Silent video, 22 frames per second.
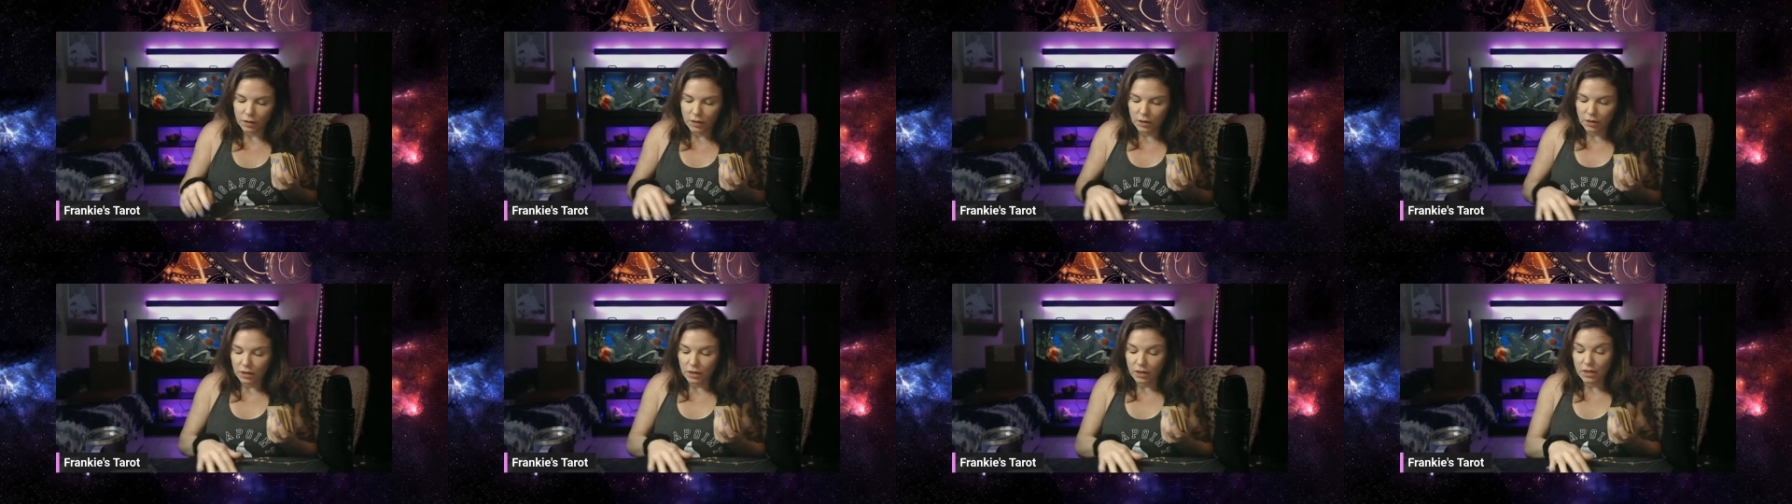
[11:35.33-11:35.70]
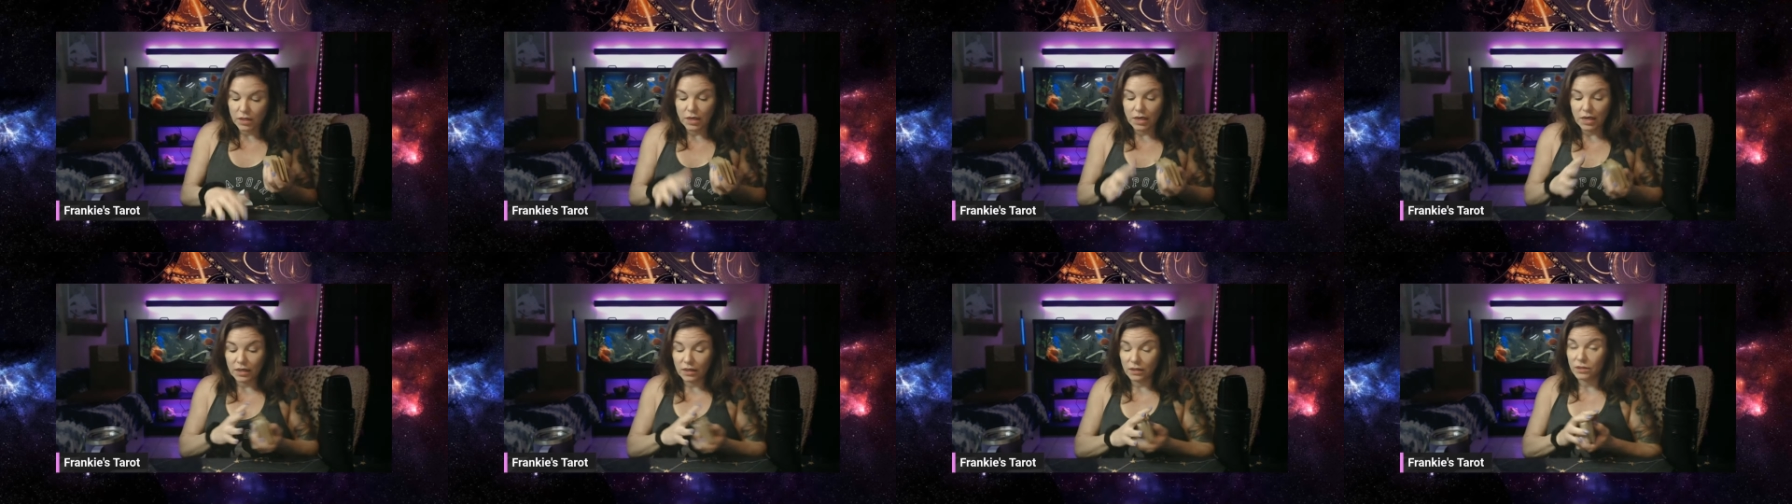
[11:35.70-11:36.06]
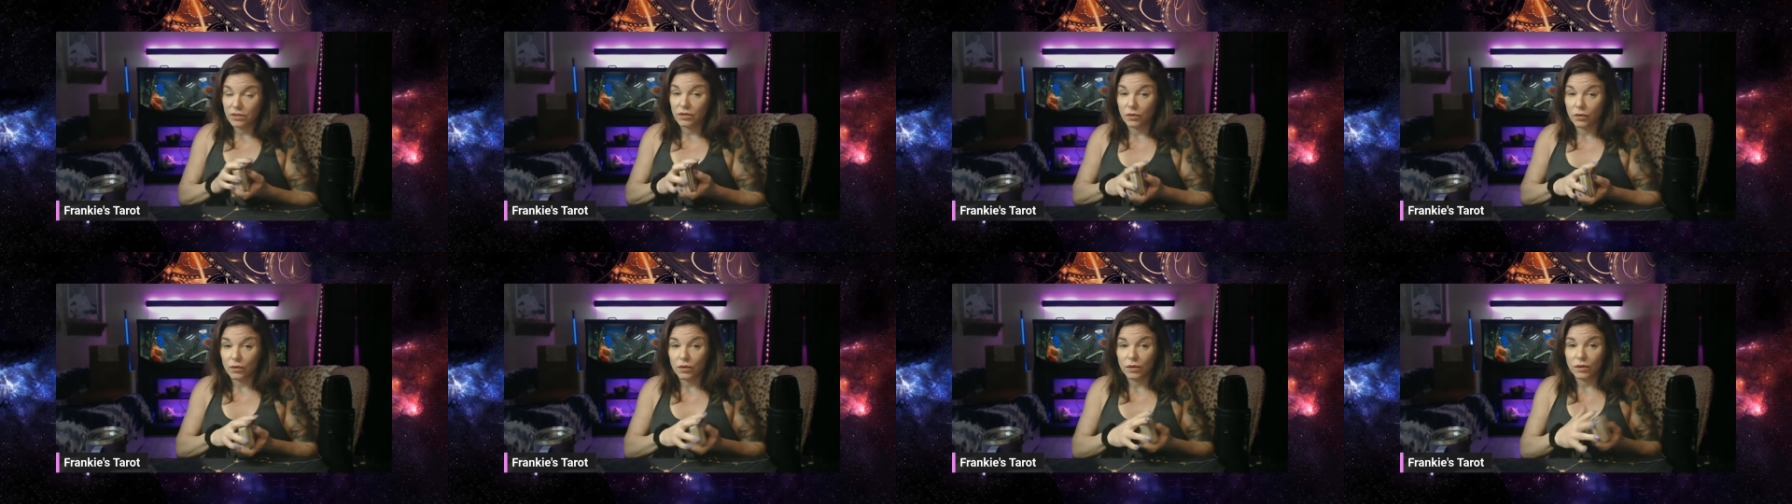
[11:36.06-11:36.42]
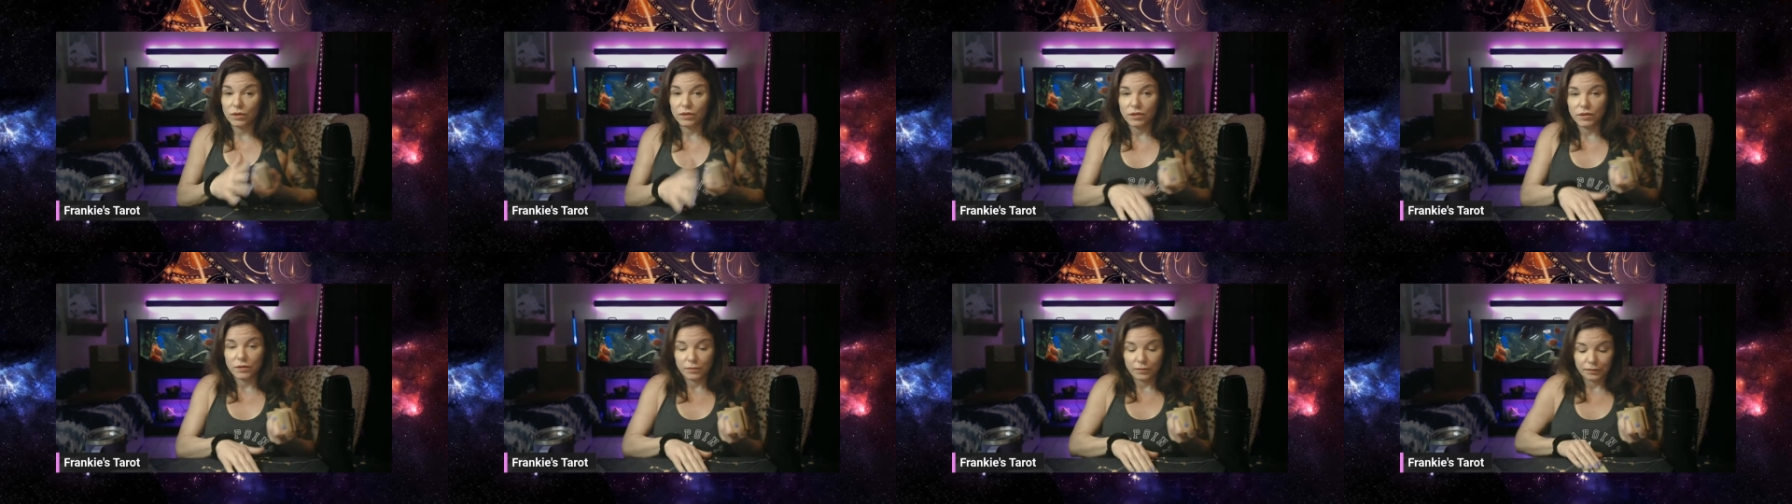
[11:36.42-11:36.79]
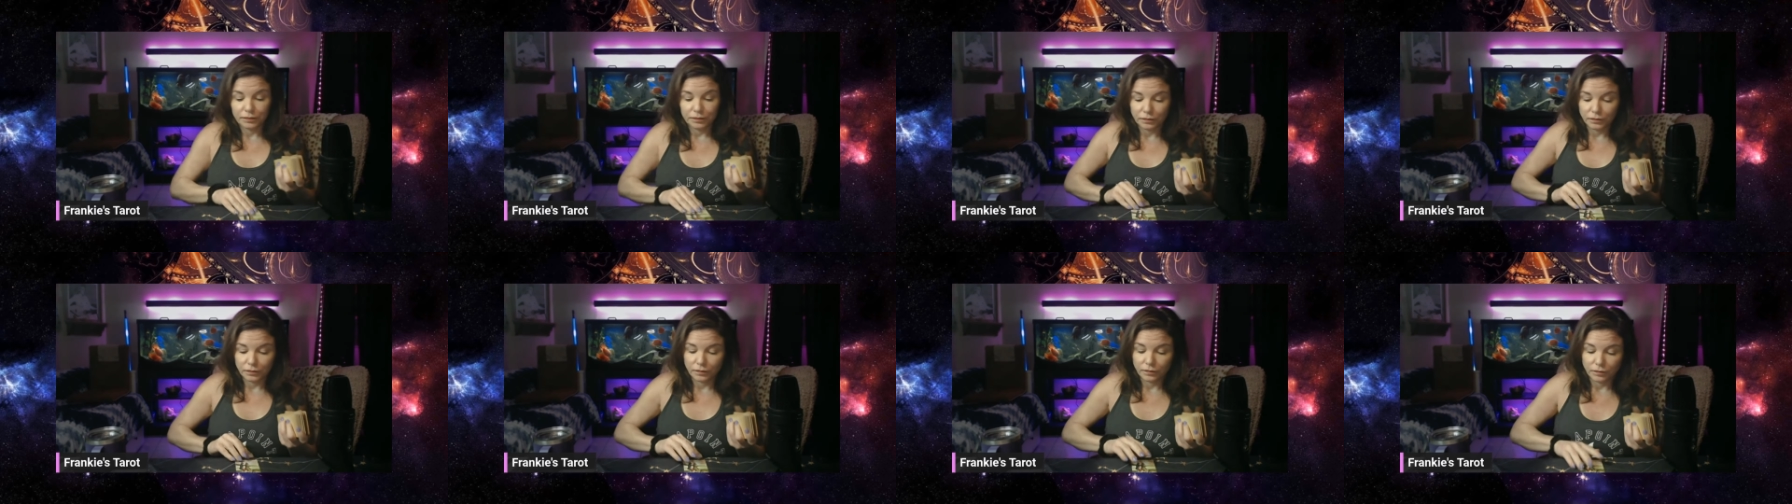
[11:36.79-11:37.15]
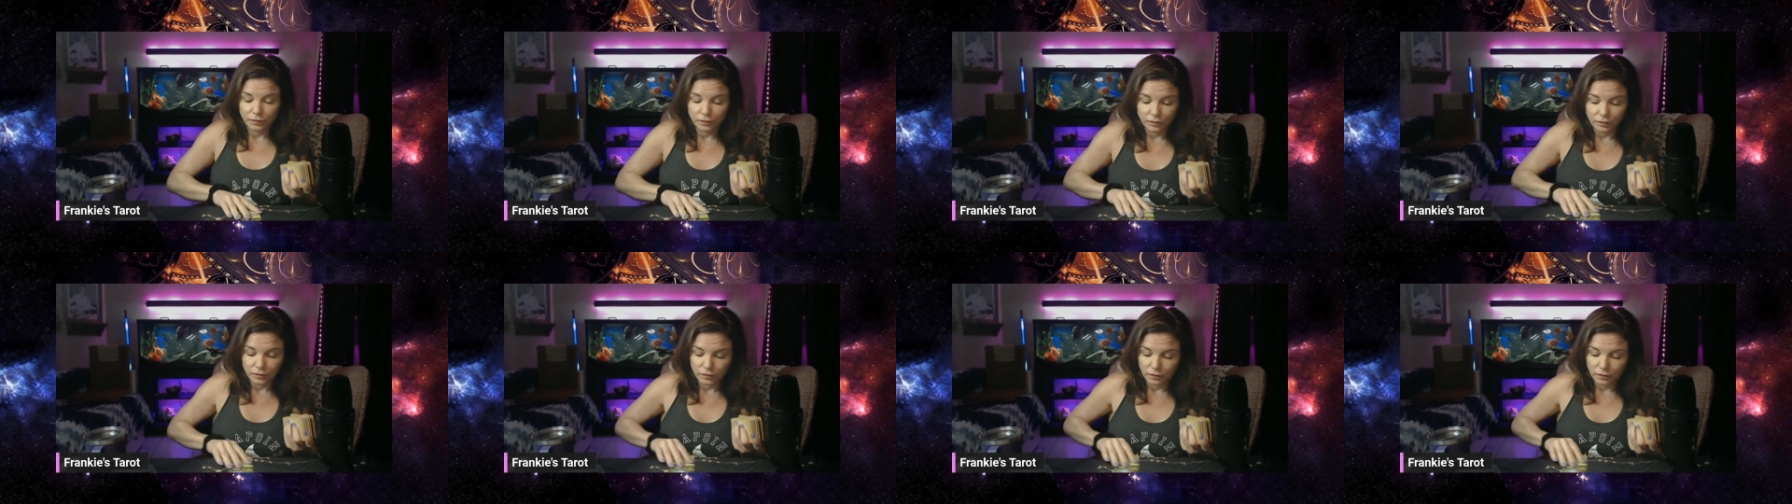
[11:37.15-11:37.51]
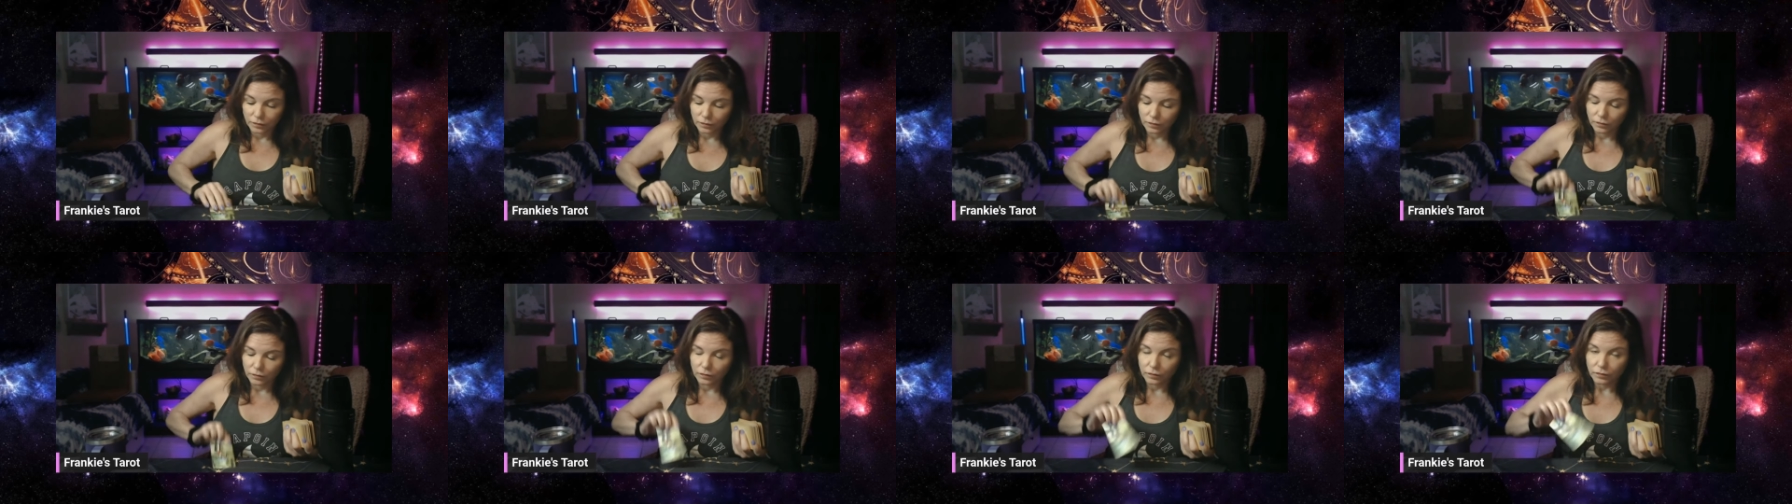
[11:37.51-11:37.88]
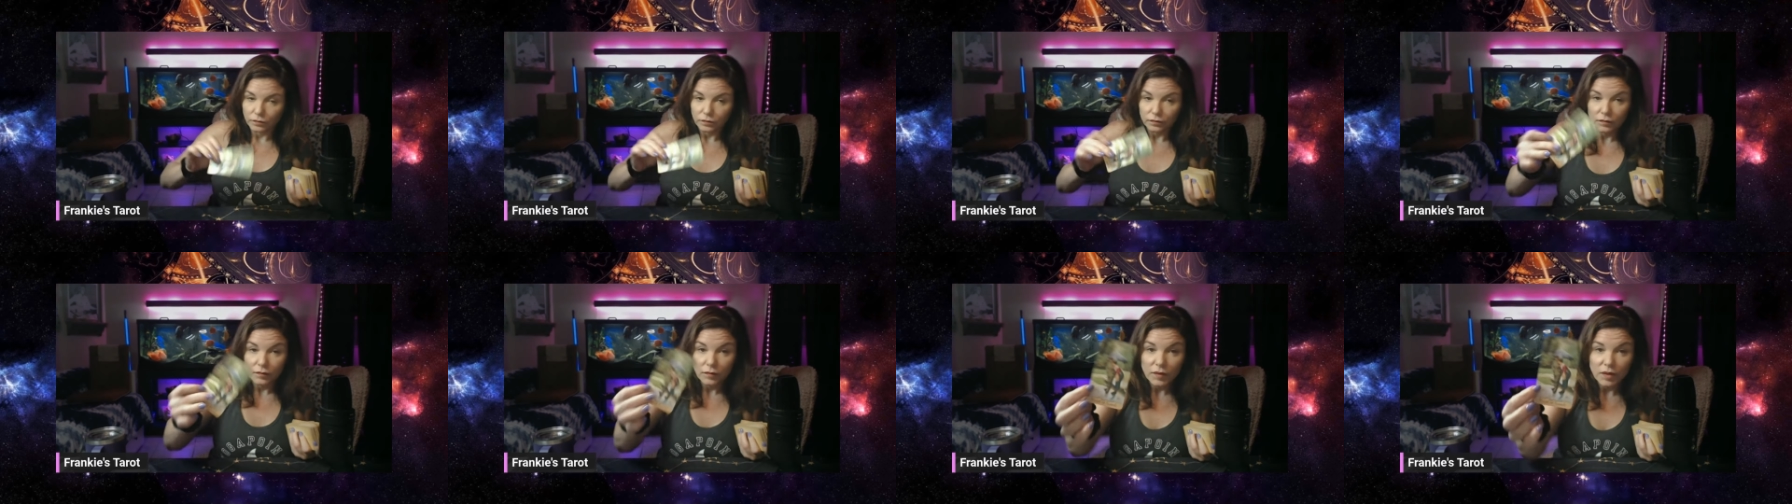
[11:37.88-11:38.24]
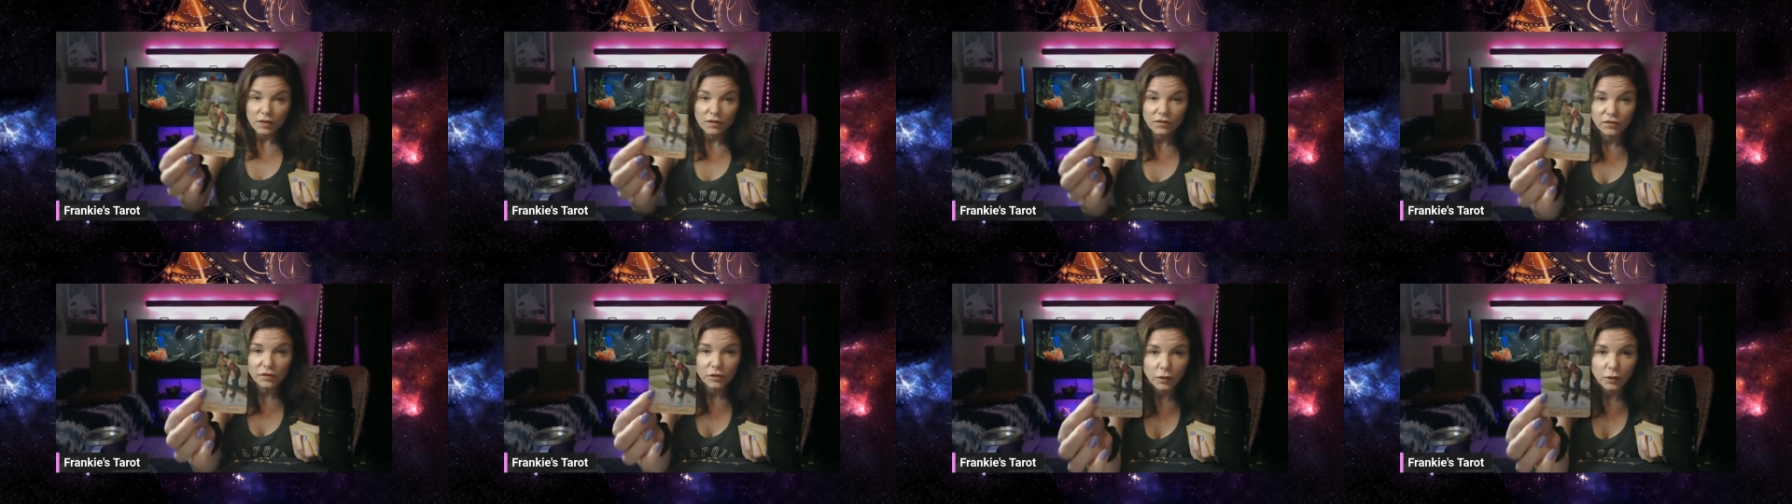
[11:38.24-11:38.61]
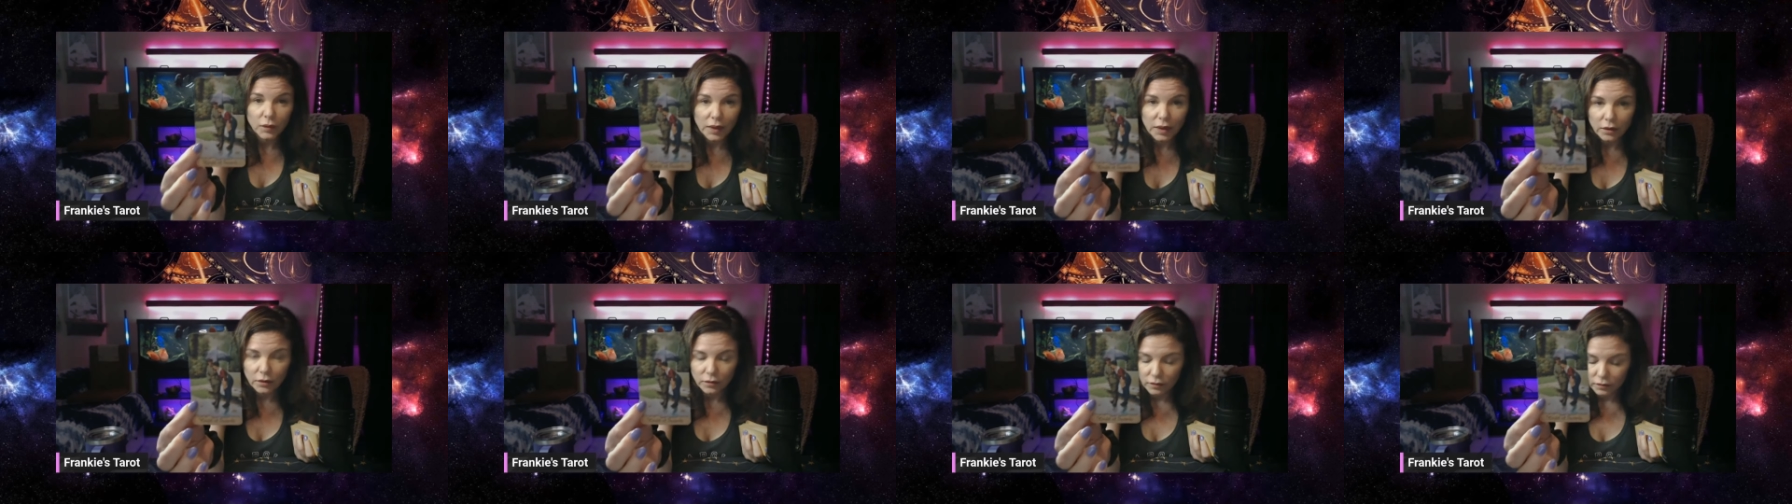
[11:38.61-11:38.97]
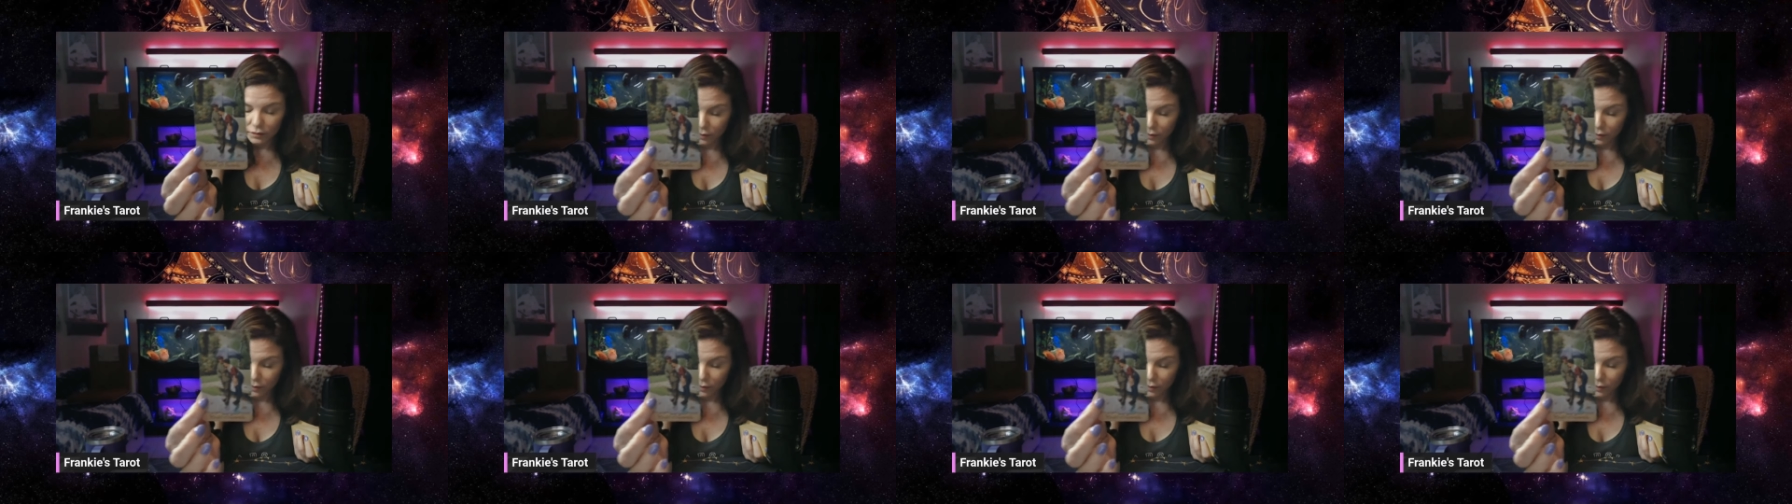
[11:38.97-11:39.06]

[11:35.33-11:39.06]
The Knight of Swords flew out.